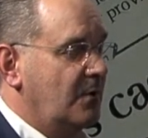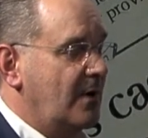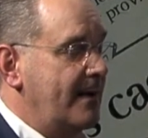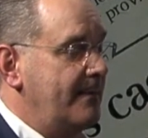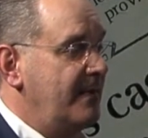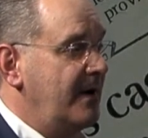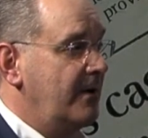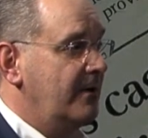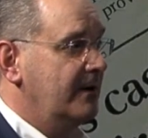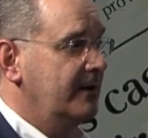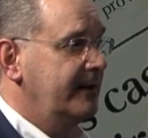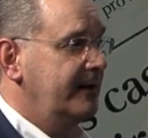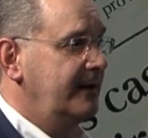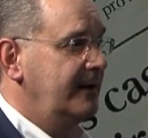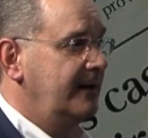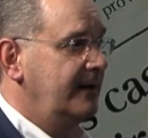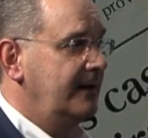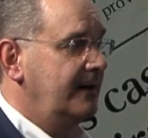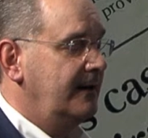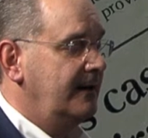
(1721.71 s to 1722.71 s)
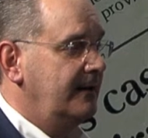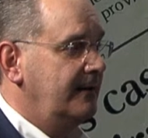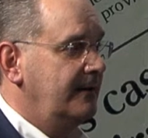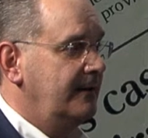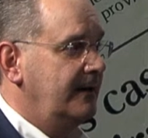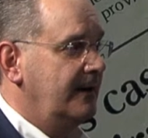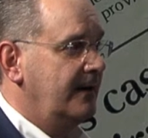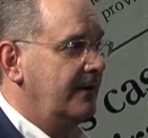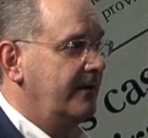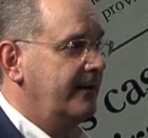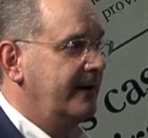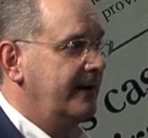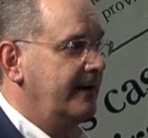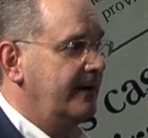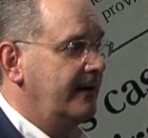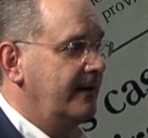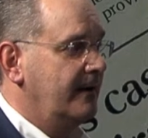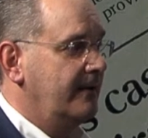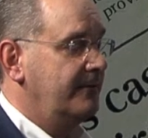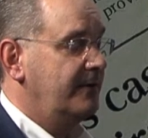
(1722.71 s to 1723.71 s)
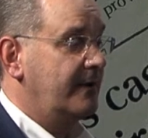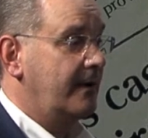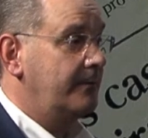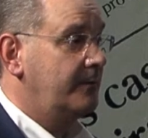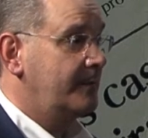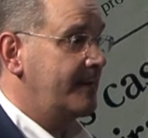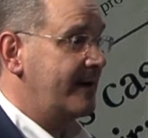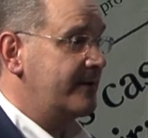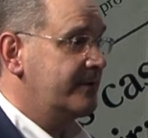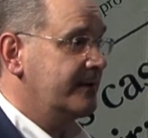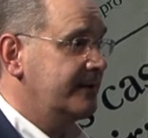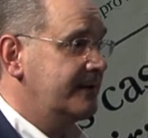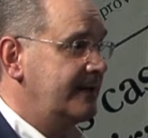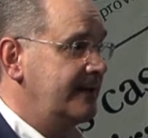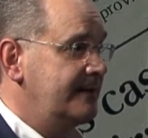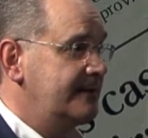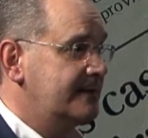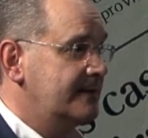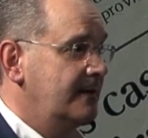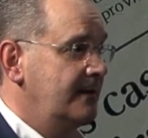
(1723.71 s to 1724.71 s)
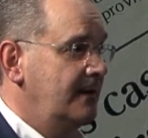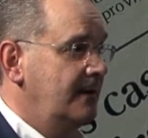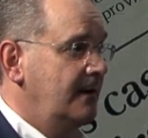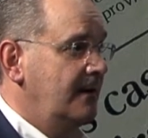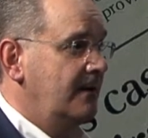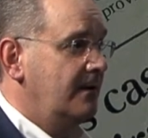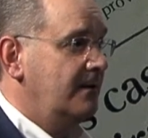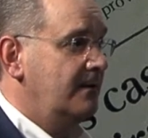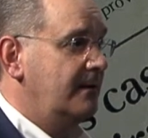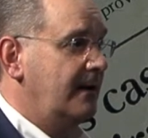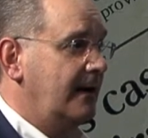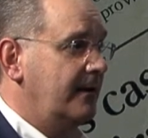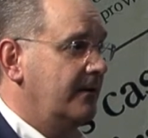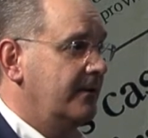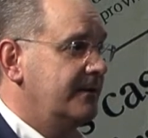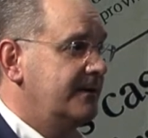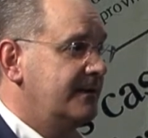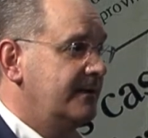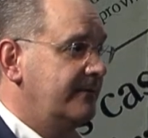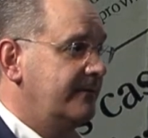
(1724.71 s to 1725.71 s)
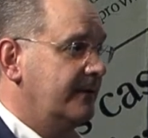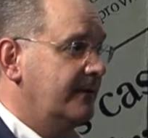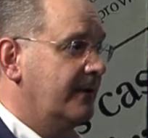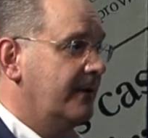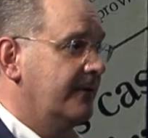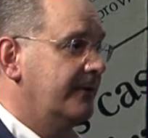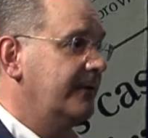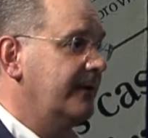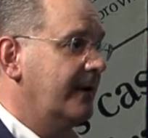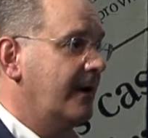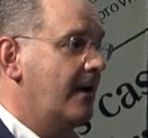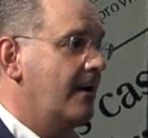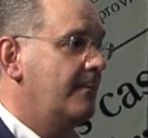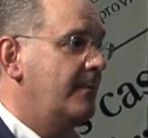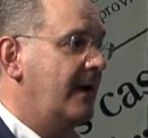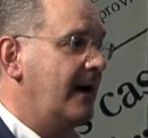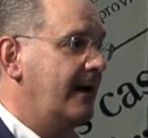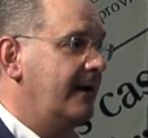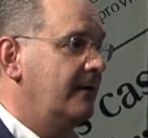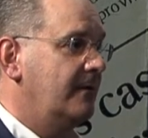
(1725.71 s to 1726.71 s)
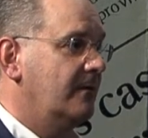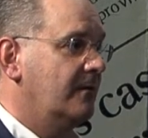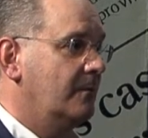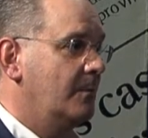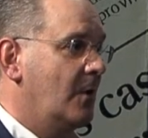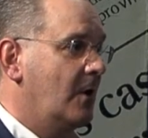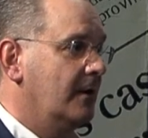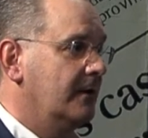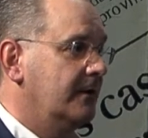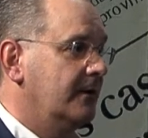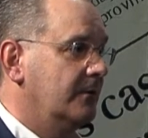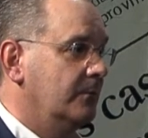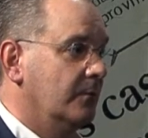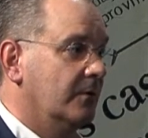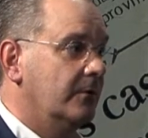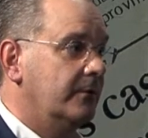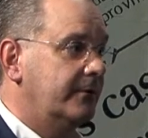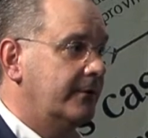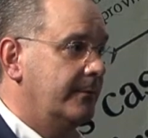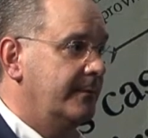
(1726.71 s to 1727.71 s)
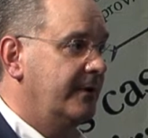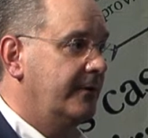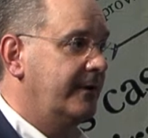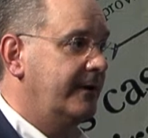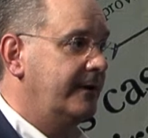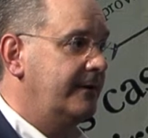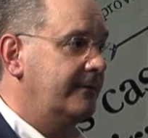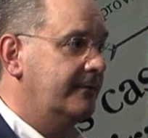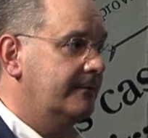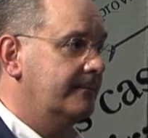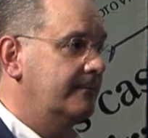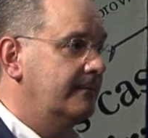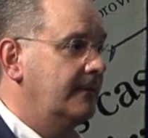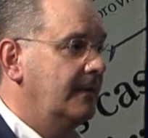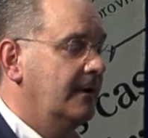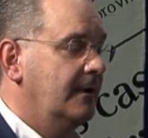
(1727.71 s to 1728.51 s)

primarily in the area of subspecialties that are difficult to come by in smaller and rural communities.